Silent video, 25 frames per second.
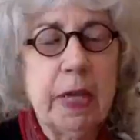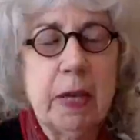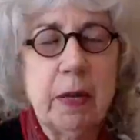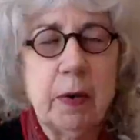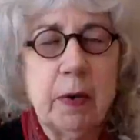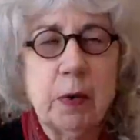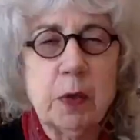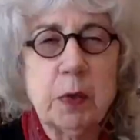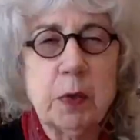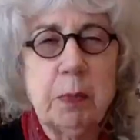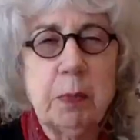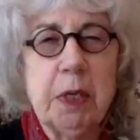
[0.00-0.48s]

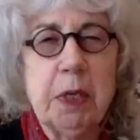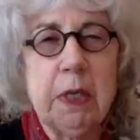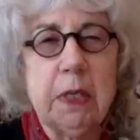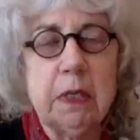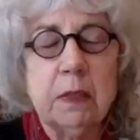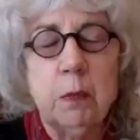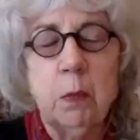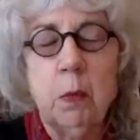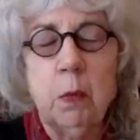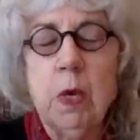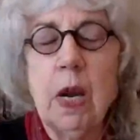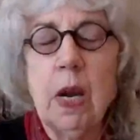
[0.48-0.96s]
letters,
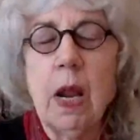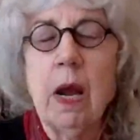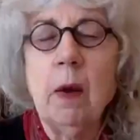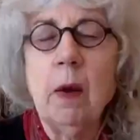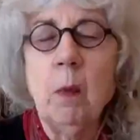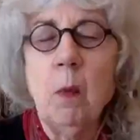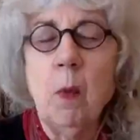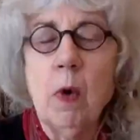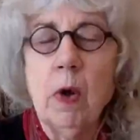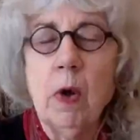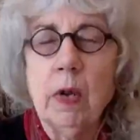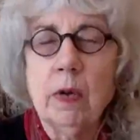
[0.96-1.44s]
because what
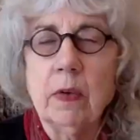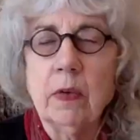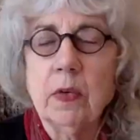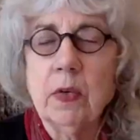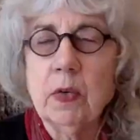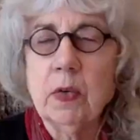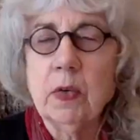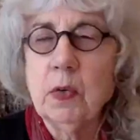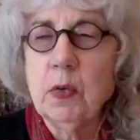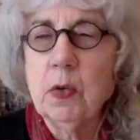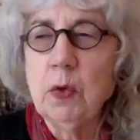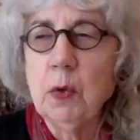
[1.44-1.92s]
I want
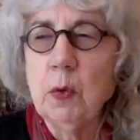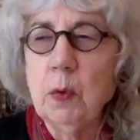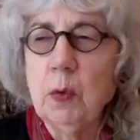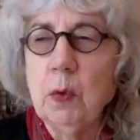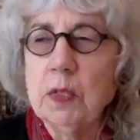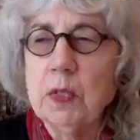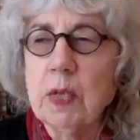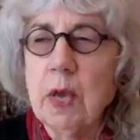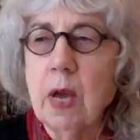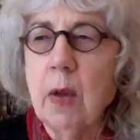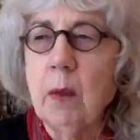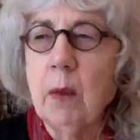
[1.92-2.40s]
to do
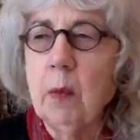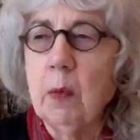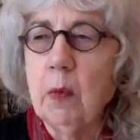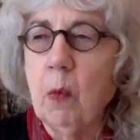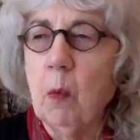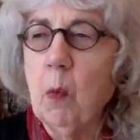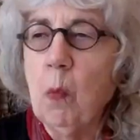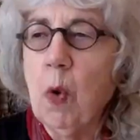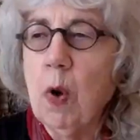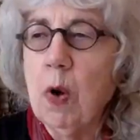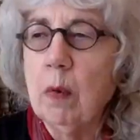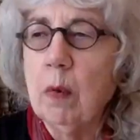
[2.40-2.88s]
is I
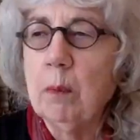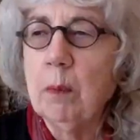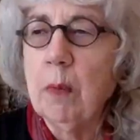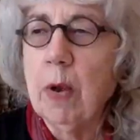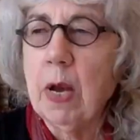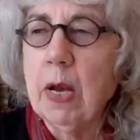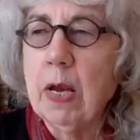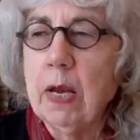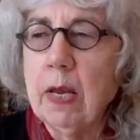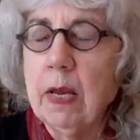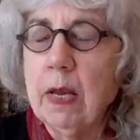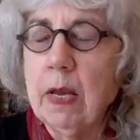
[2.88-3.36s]
want
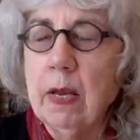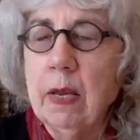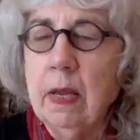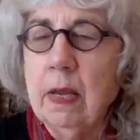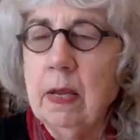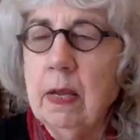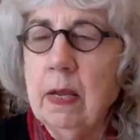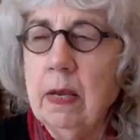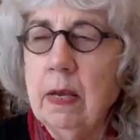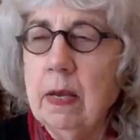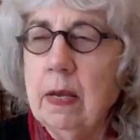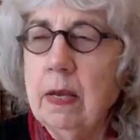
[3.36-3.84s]
my
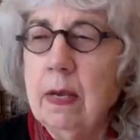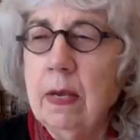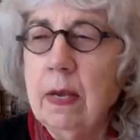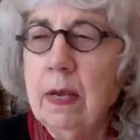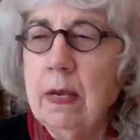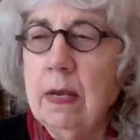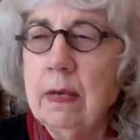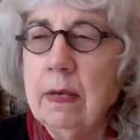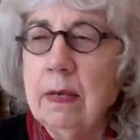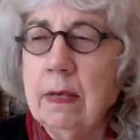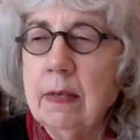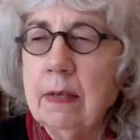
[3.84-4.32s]

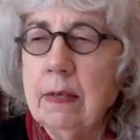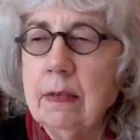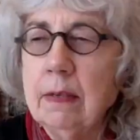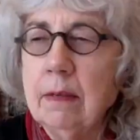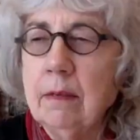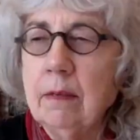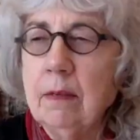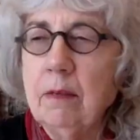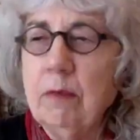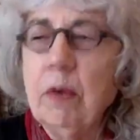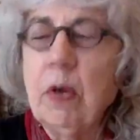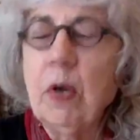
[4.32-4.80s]

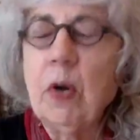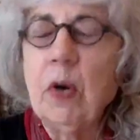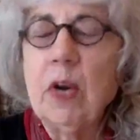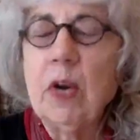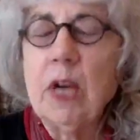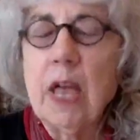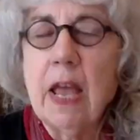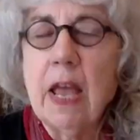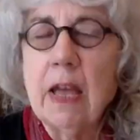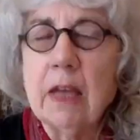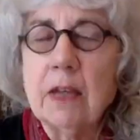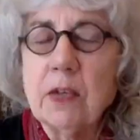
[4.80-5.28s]

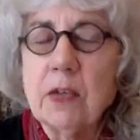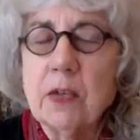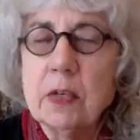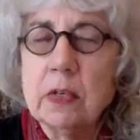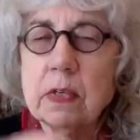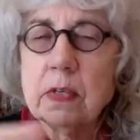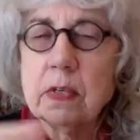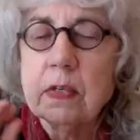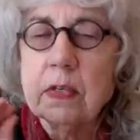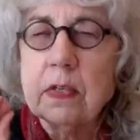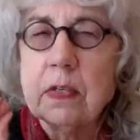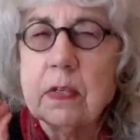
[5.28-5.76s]
very
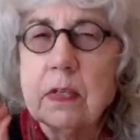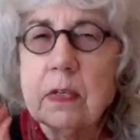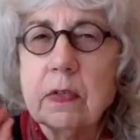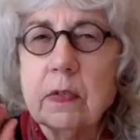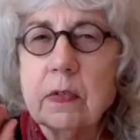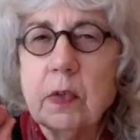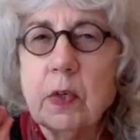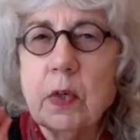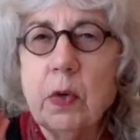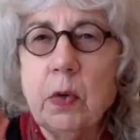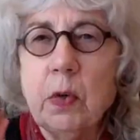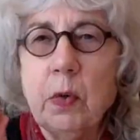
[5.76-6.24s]

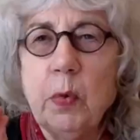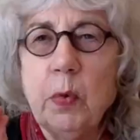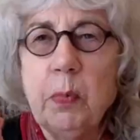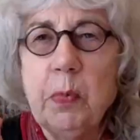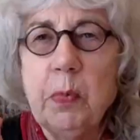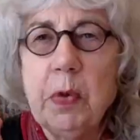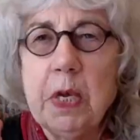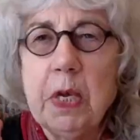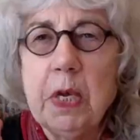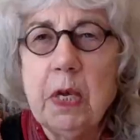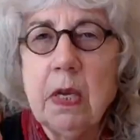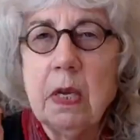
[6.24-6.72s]
essence to
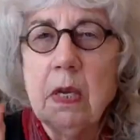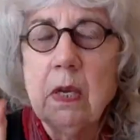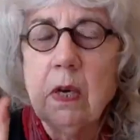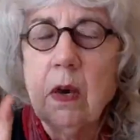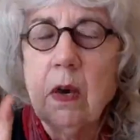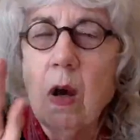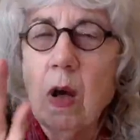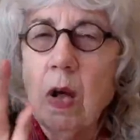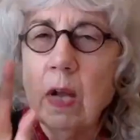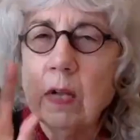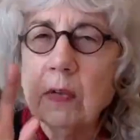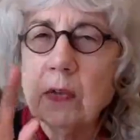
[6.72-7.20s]
be
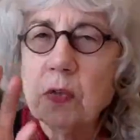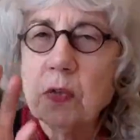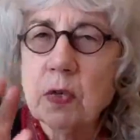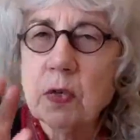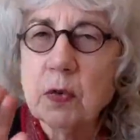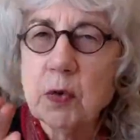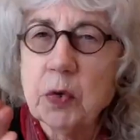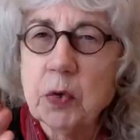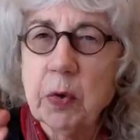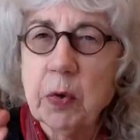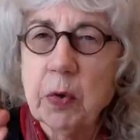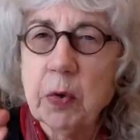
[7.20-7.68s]

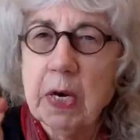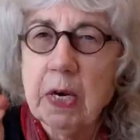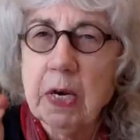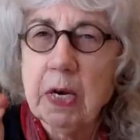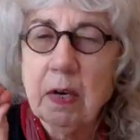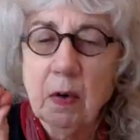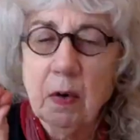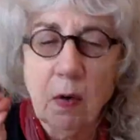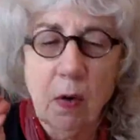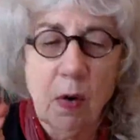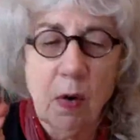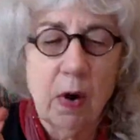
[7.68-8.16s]

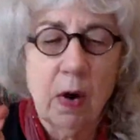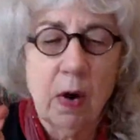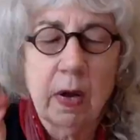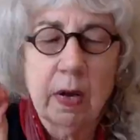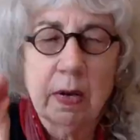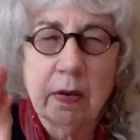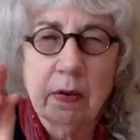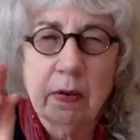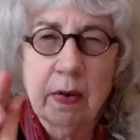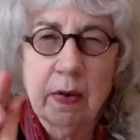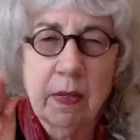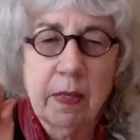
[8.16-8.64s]
concentrating
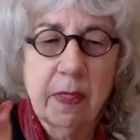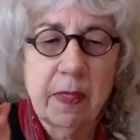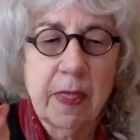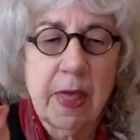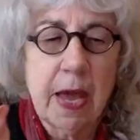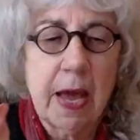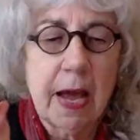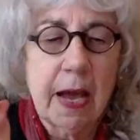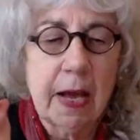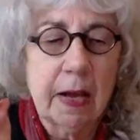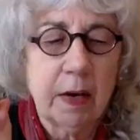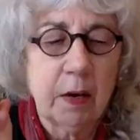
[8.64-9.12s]
on
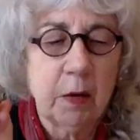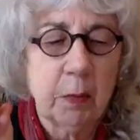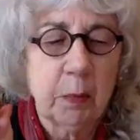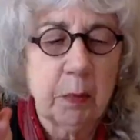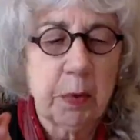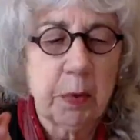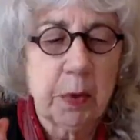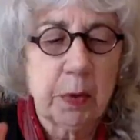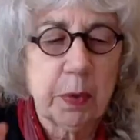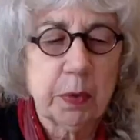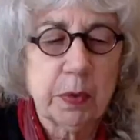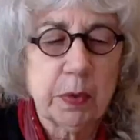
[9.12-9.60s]
that
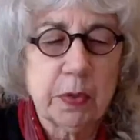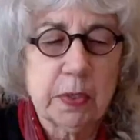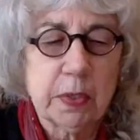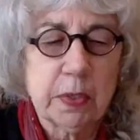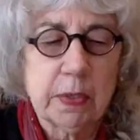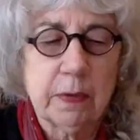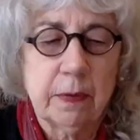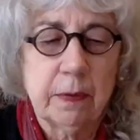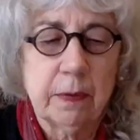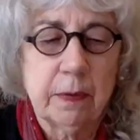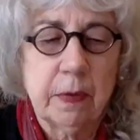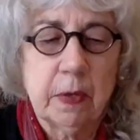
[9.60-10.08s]

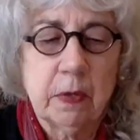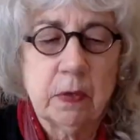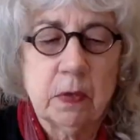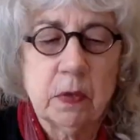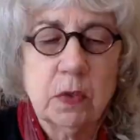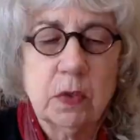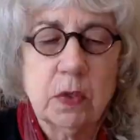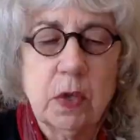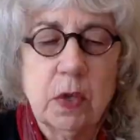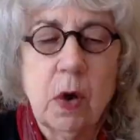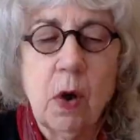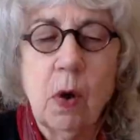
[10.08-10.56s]
person.
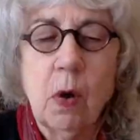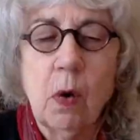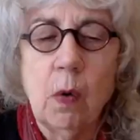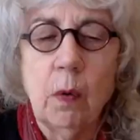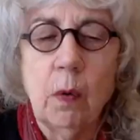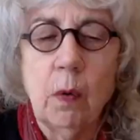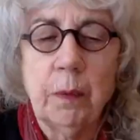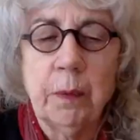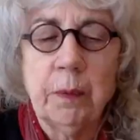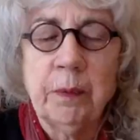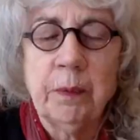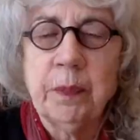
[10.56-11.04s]

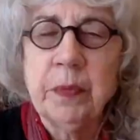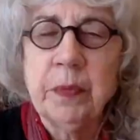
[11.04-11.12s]
So